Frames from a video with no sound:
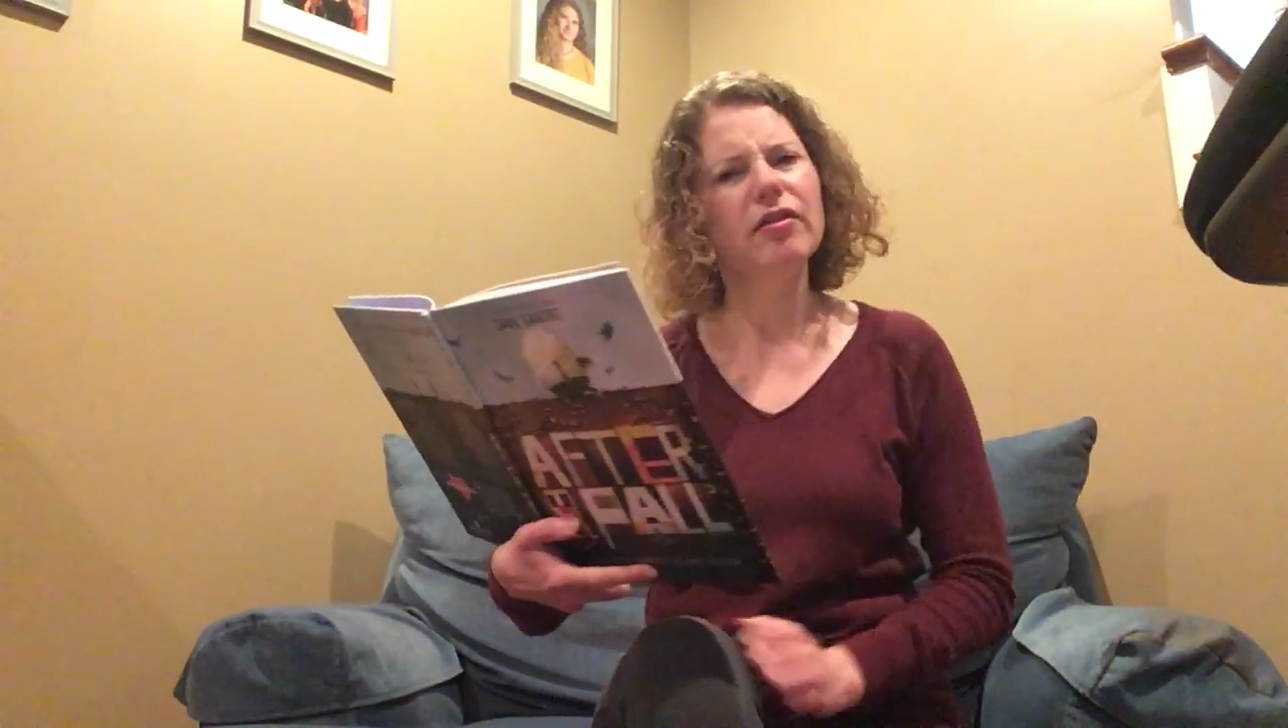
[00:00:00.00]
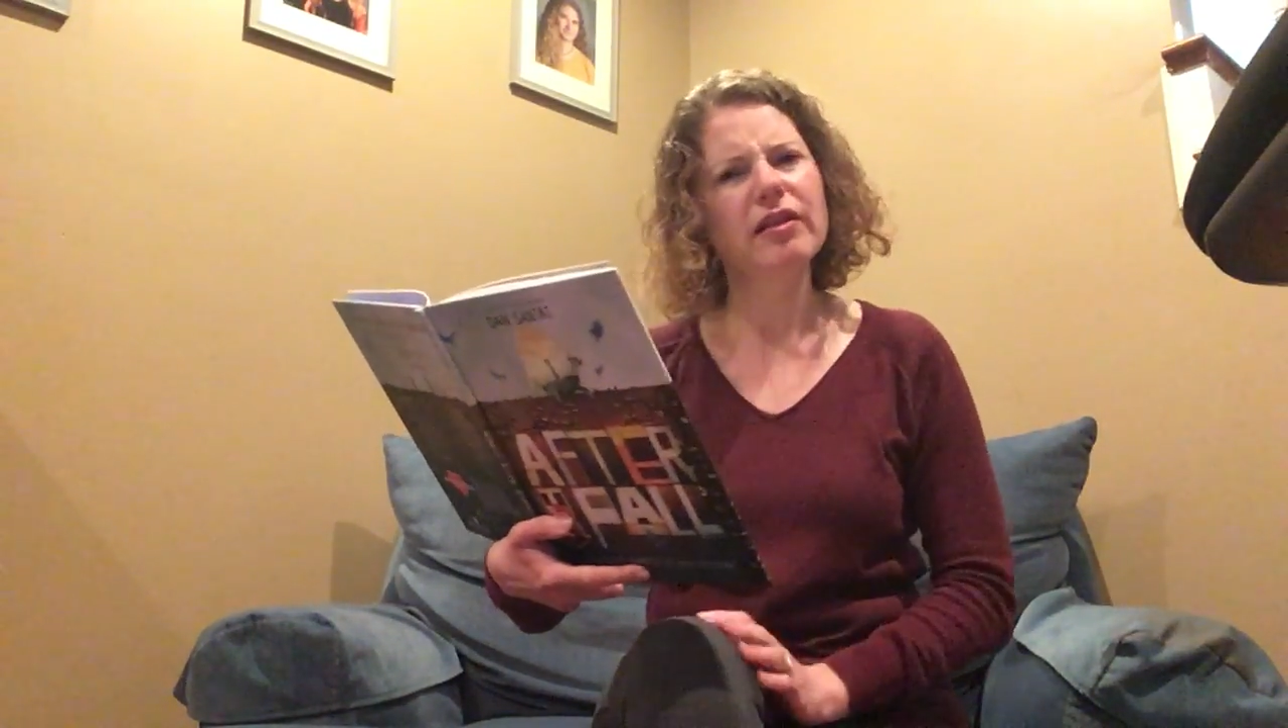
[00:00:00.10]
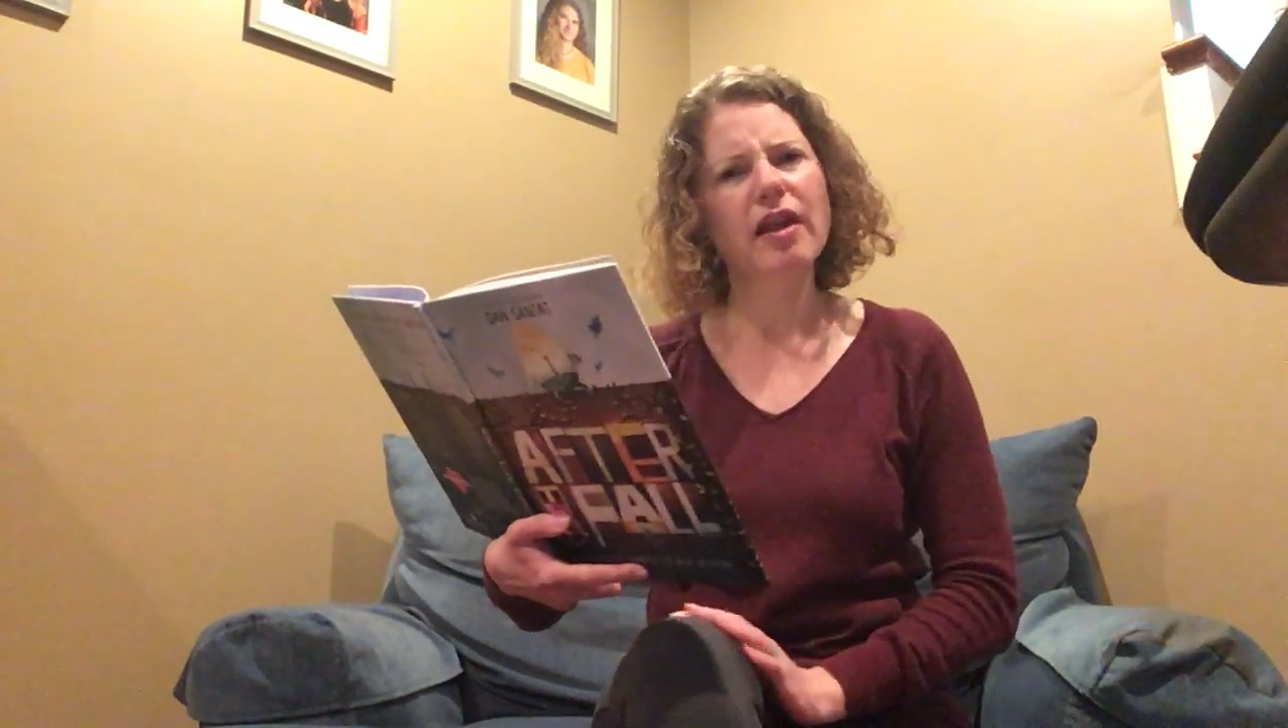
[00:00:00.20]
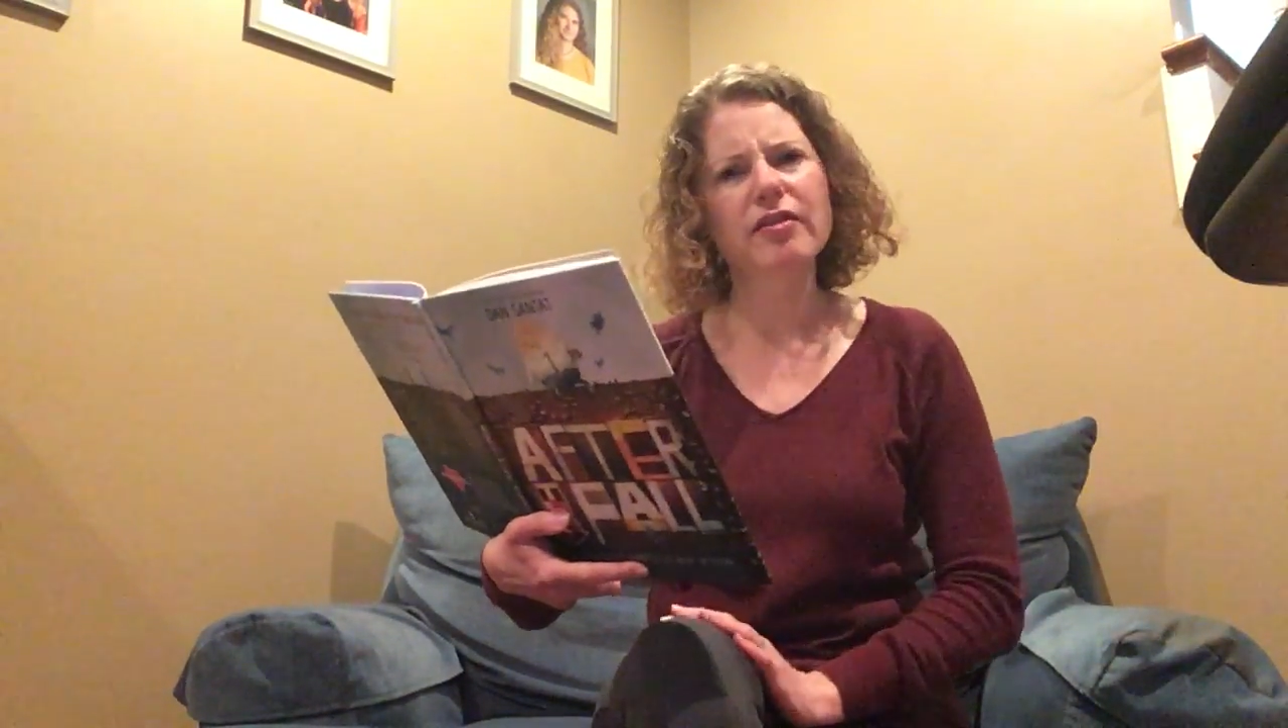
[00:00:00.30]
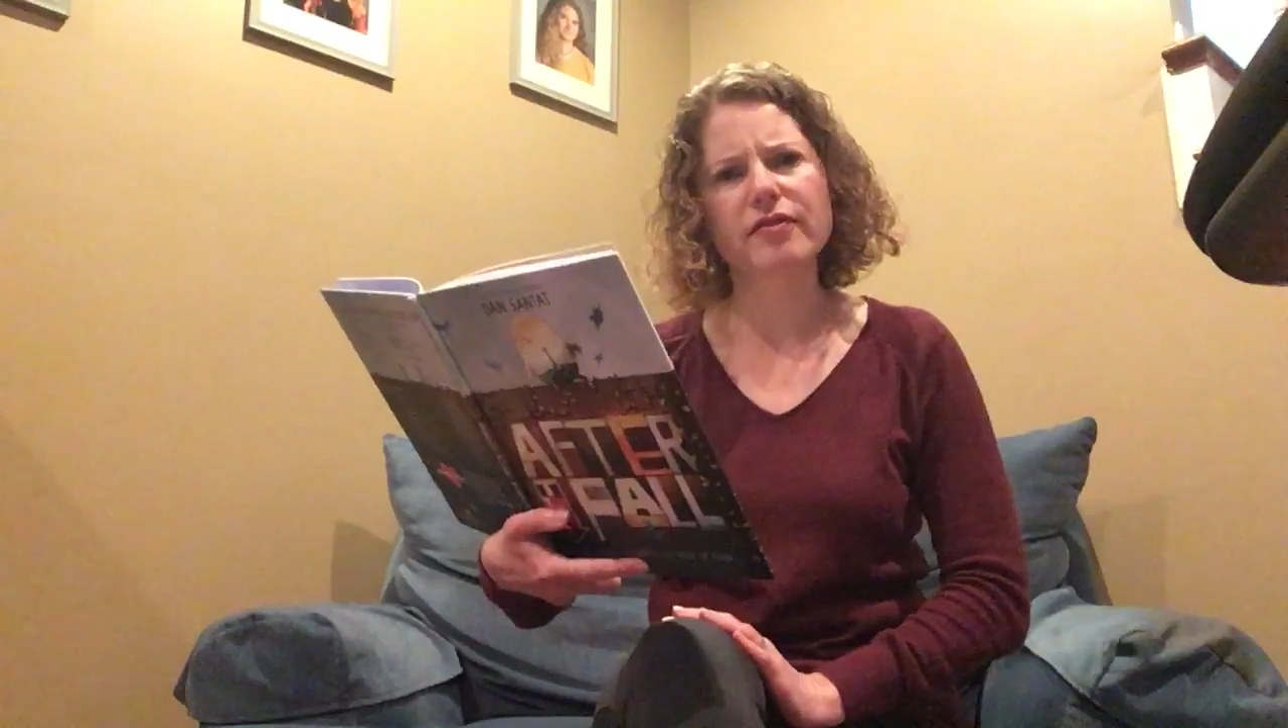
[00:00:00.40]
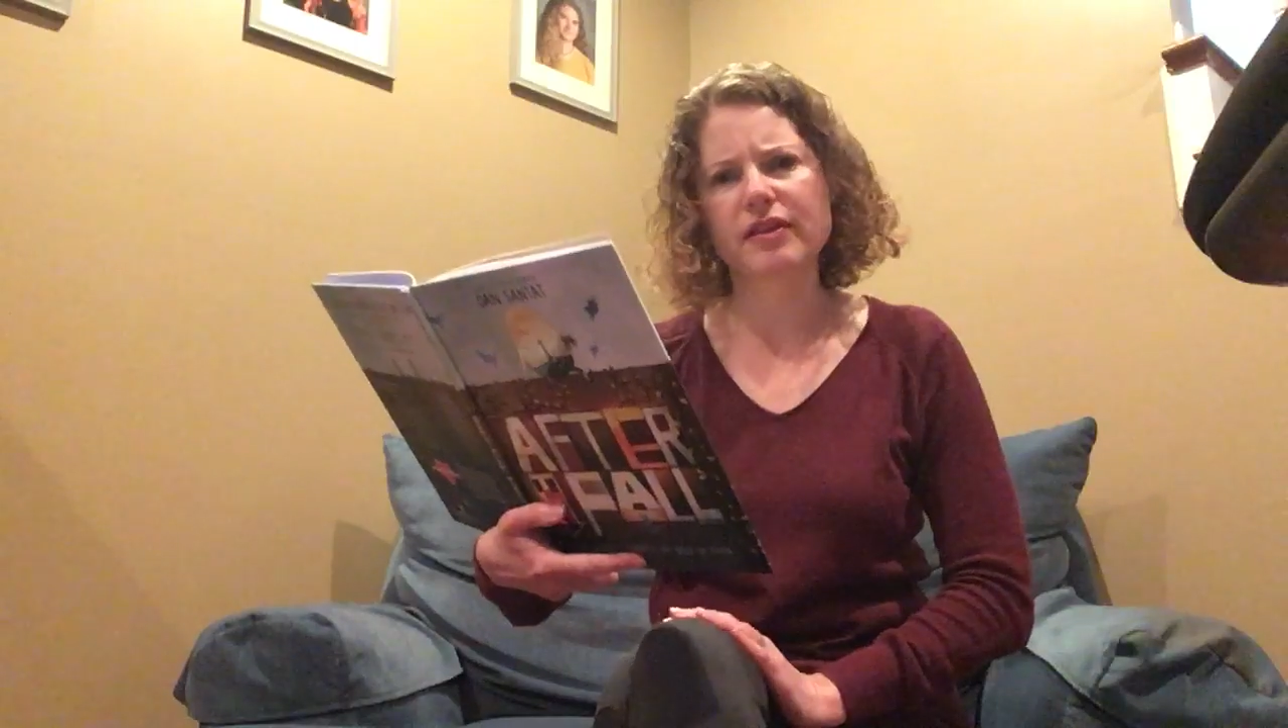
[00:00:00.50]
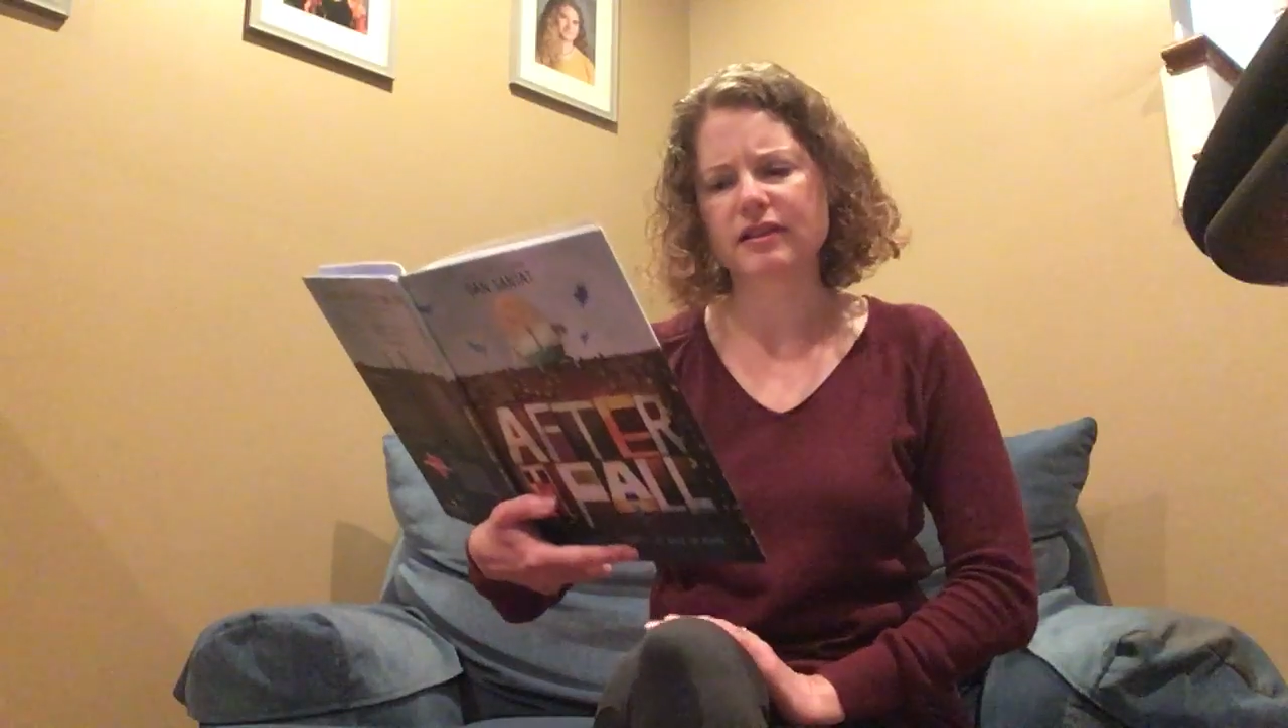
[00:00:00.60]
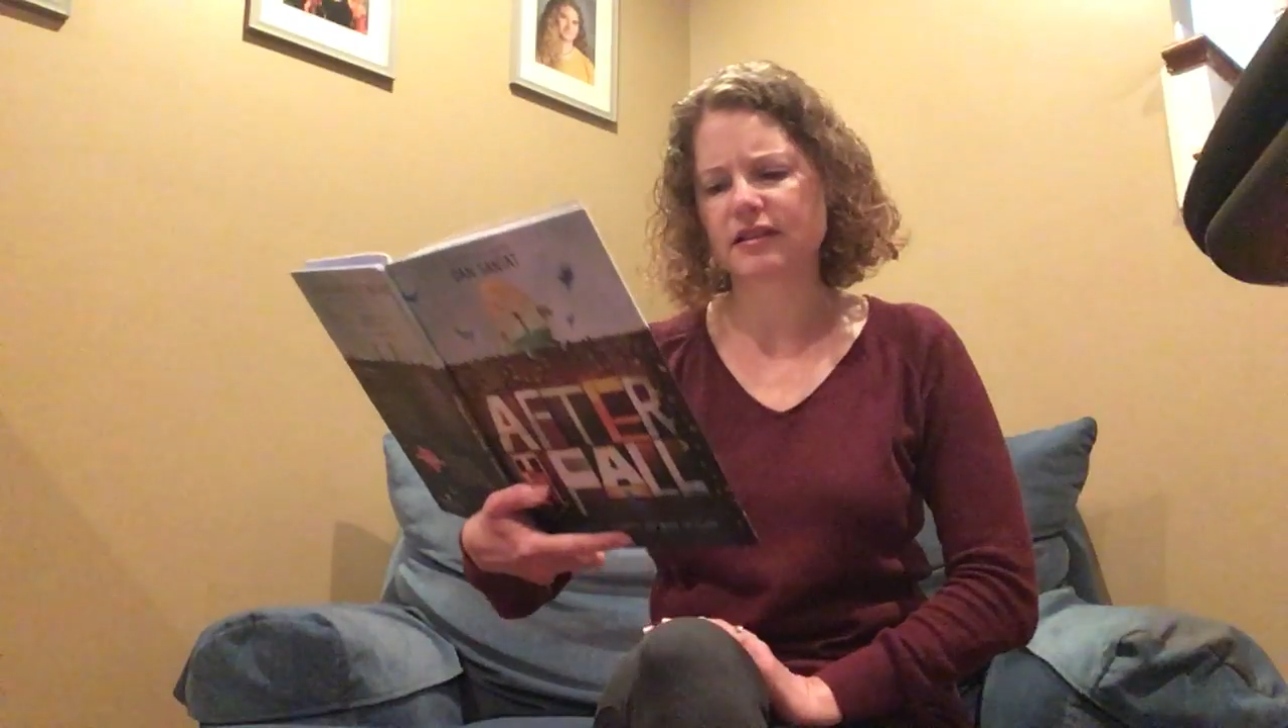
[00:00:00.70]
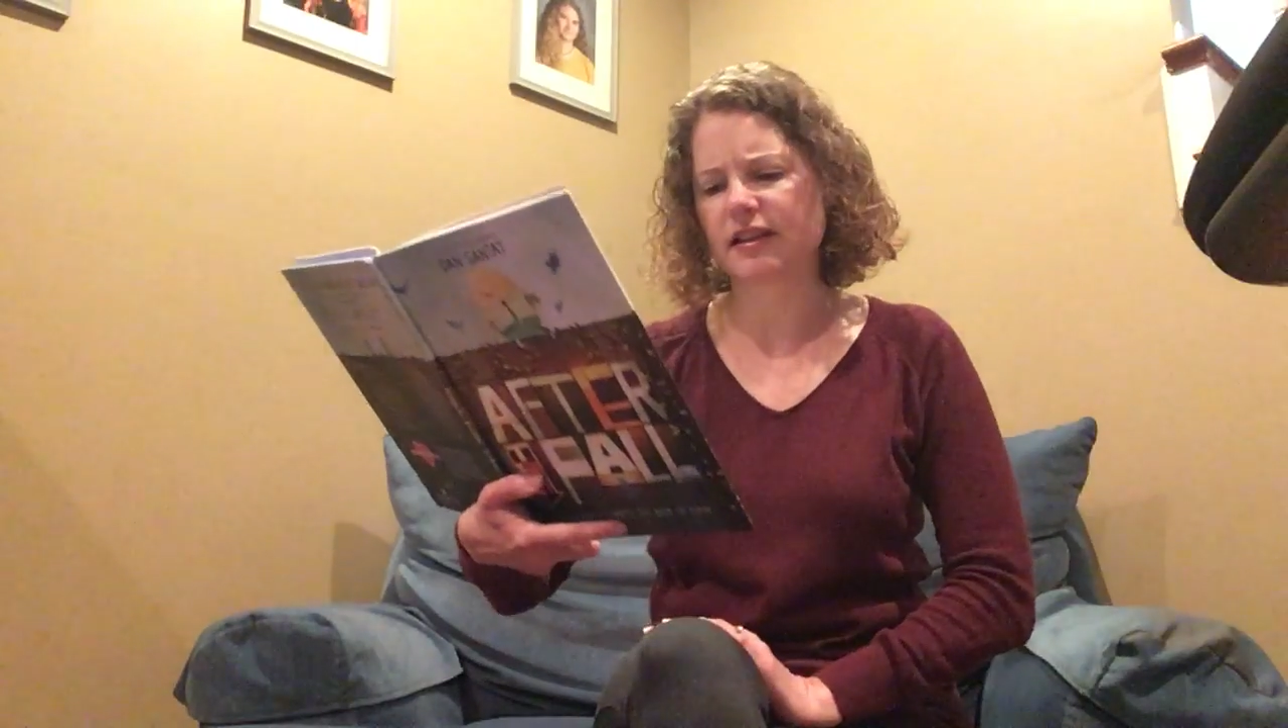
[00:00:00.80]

the other things